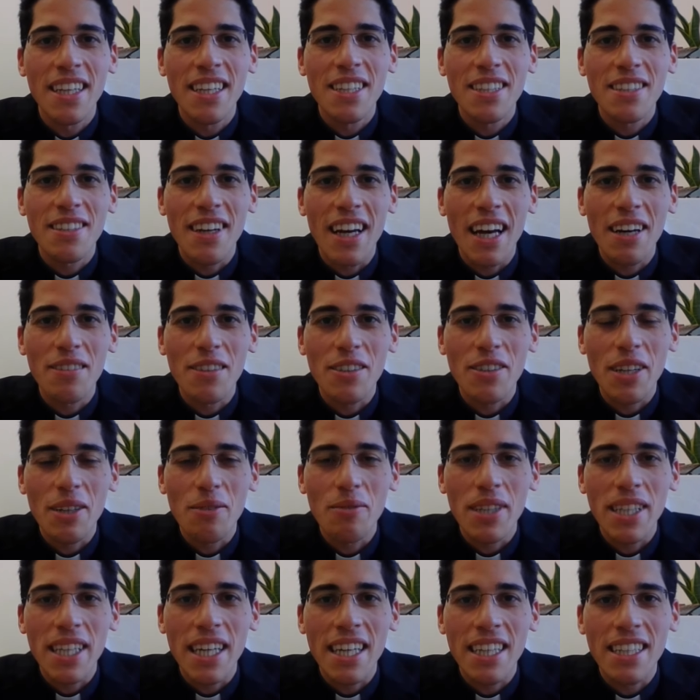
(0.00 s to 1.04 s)
So have a great
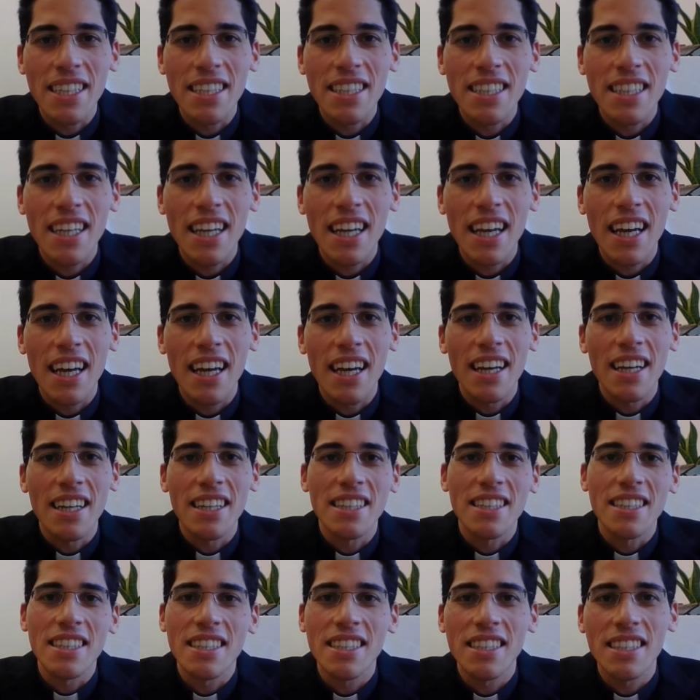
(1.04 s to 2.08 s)
weekend
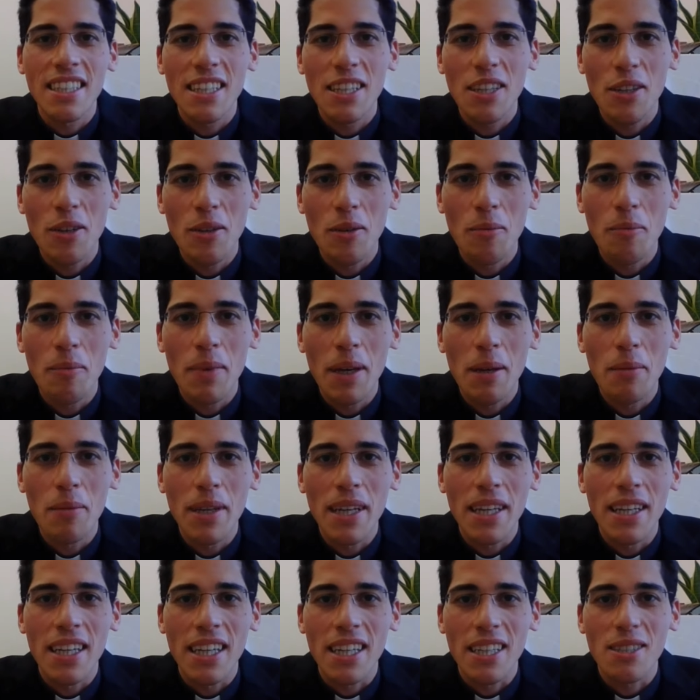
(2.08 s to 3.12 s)
and see you
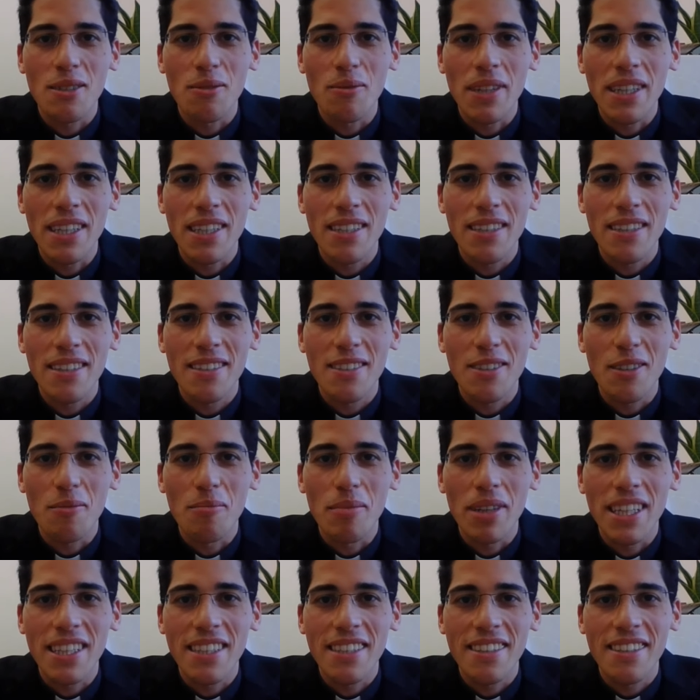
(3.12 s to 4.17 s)
maybe next week. God
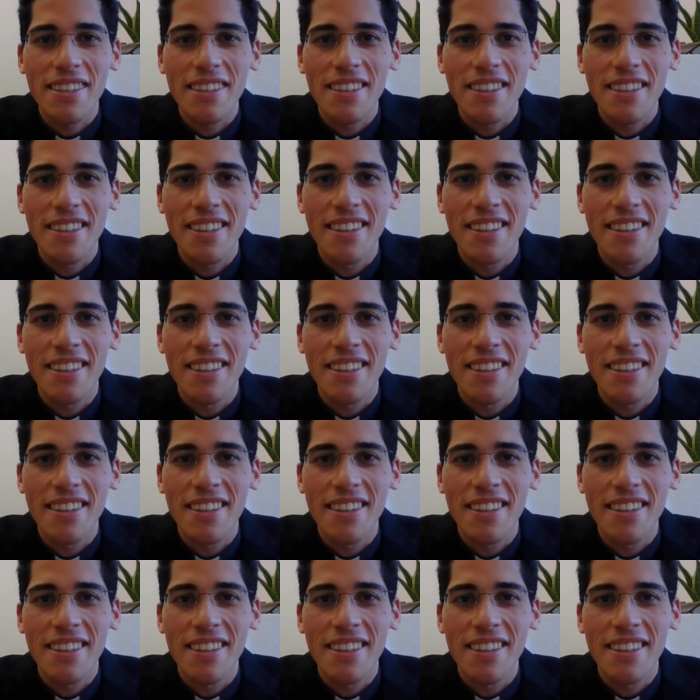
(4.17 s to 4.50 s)
bless.